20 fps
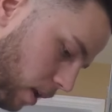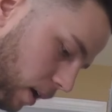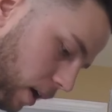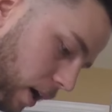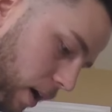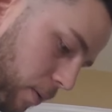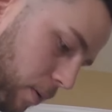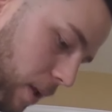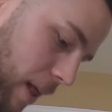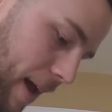
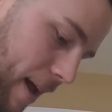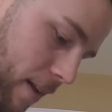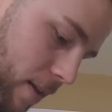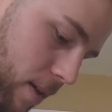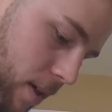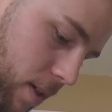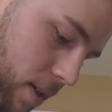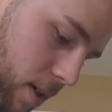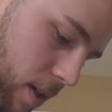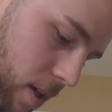I will add
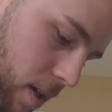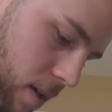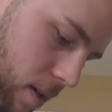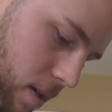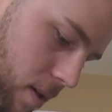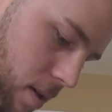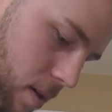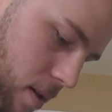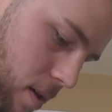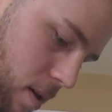this in.